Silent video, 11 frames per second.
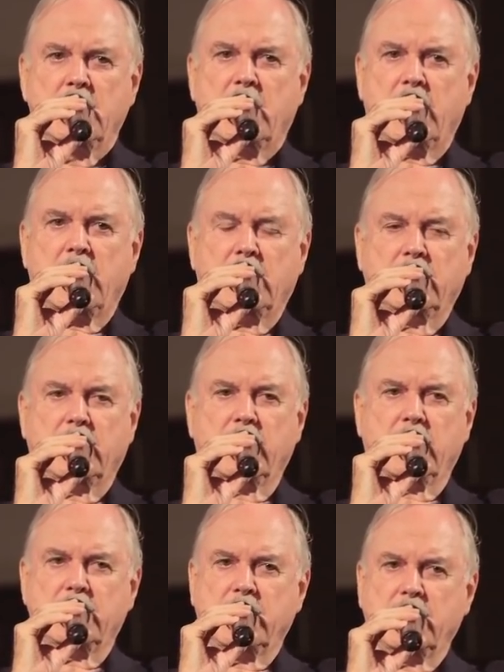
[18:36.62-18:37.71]
and
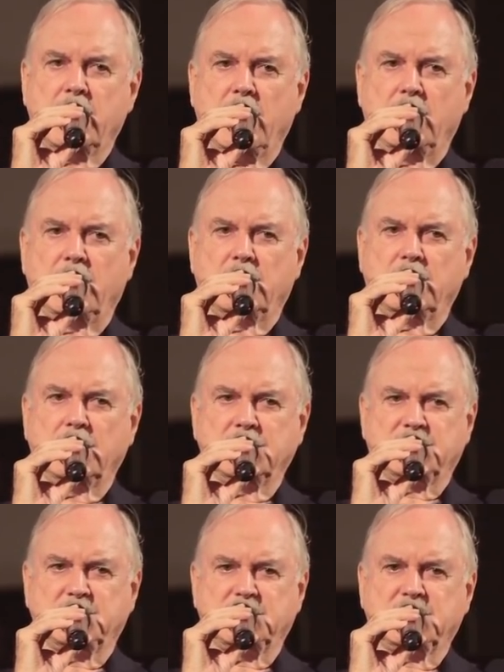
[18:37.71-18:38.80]
the whole
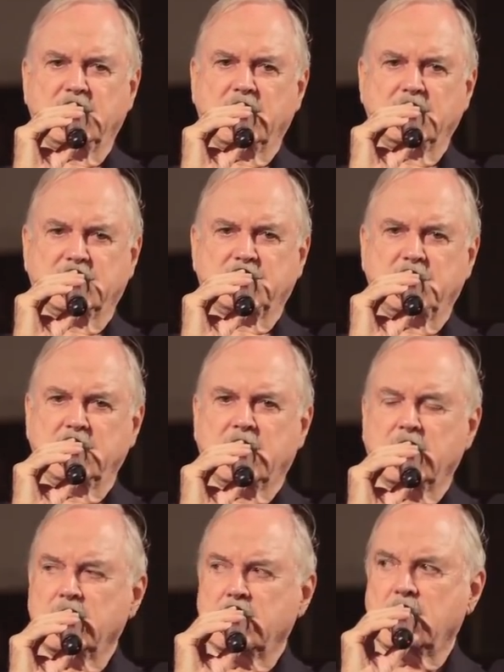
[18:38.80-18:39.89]
audience was singing Sweet
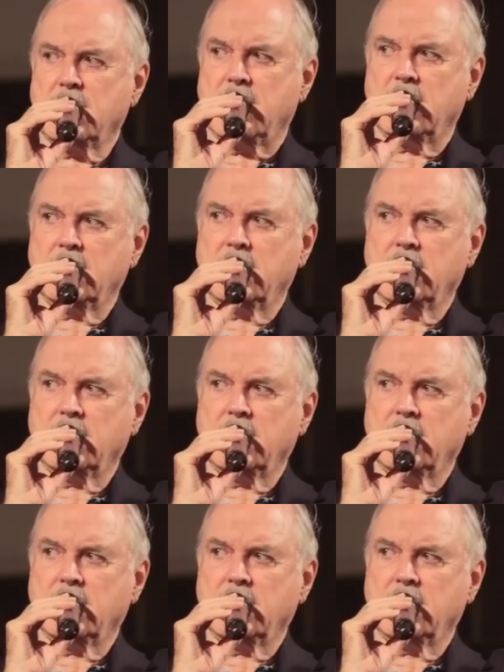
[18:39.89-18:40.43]
Caroline.